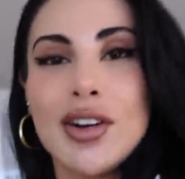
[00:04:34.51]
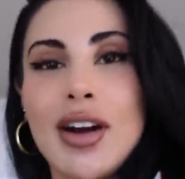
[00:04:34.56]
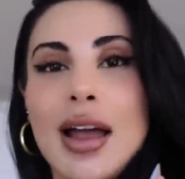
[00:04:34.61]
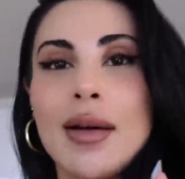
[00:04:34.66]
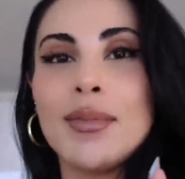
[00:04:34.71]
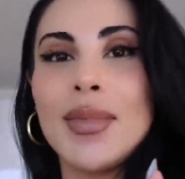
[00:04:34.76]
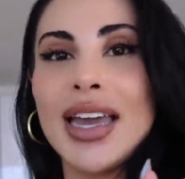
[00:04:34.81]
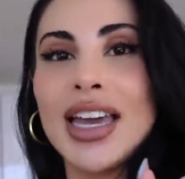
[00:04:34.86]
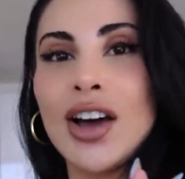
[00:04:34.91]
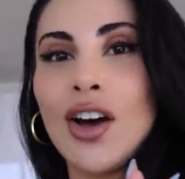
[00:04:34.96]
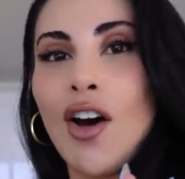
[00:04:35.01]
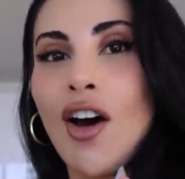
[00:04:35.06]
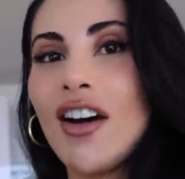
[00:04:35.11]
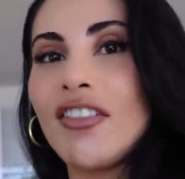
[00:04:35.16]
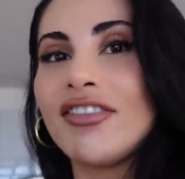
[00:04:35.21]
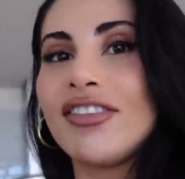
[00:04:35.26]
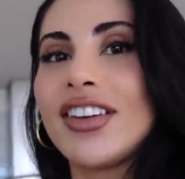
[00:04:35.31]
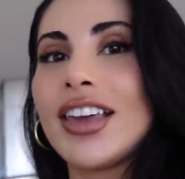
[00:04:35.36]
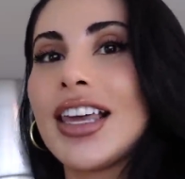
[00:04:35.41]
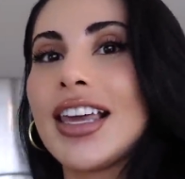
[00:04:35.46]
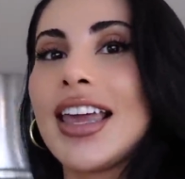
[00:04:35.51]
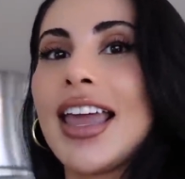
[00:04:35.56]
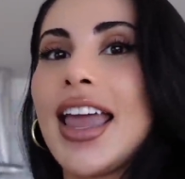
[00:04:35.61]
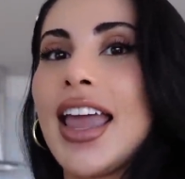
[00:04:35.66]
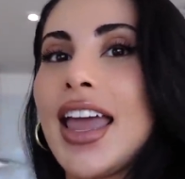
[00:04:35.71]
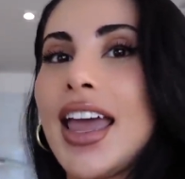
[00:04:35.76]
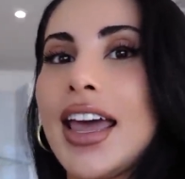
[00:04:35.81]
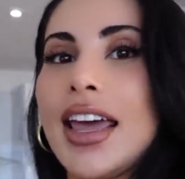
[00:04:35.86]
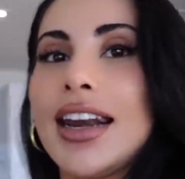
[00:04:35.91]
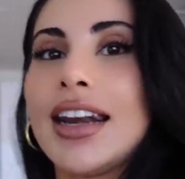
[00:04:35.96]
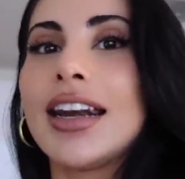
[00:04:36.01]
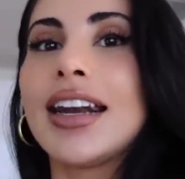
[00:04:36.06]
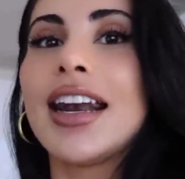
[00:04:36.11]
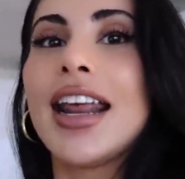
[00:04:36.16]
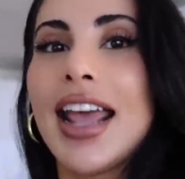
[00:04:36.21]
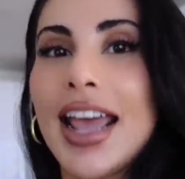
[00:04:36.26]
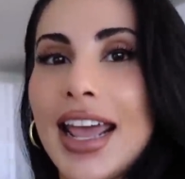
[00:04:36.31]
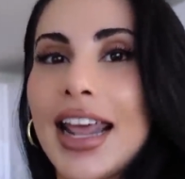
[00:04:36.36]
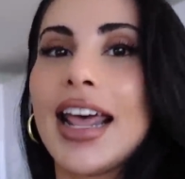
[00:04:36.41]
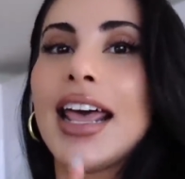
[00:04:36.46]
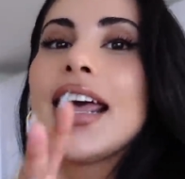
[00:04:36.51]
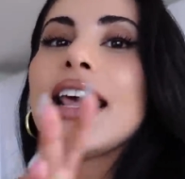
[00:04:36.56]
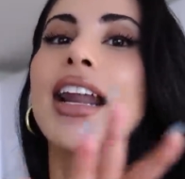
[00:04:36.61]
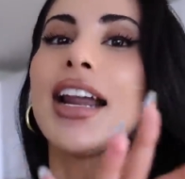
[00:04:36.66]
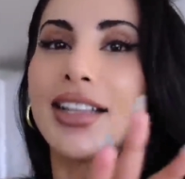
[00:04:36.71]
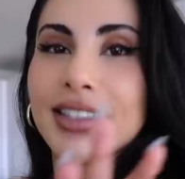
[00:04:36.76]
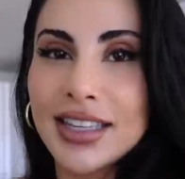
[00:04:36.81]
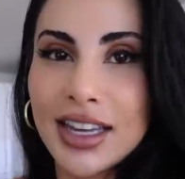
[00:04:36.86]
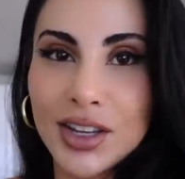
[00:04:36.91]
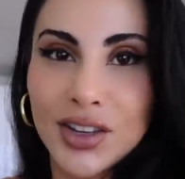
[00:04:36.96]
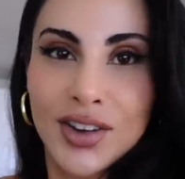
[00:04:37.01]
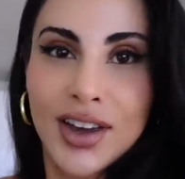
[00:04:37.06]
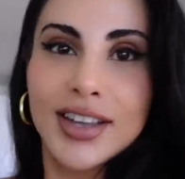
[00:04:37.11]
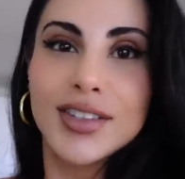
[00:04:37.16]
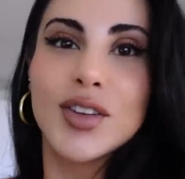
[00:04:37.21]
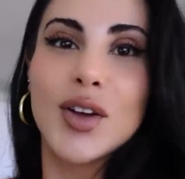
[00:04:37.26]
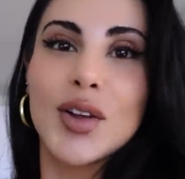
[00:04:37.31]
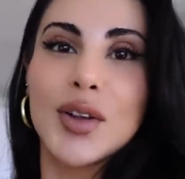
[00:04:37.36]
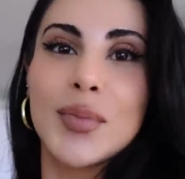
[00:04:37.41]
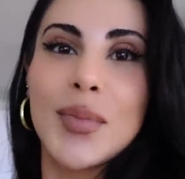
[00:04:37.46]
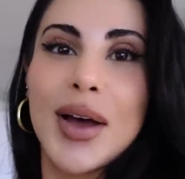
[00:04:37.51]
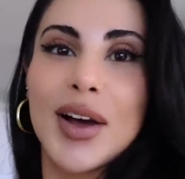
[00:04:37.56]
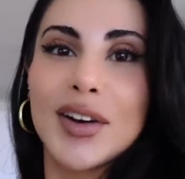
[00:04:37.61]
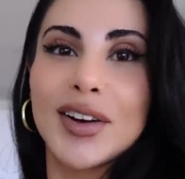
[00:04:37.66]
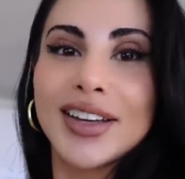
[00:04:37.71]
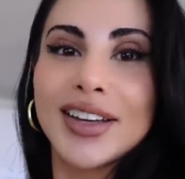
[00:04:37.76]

grab my coffee and, and, and I'll tell you guys all about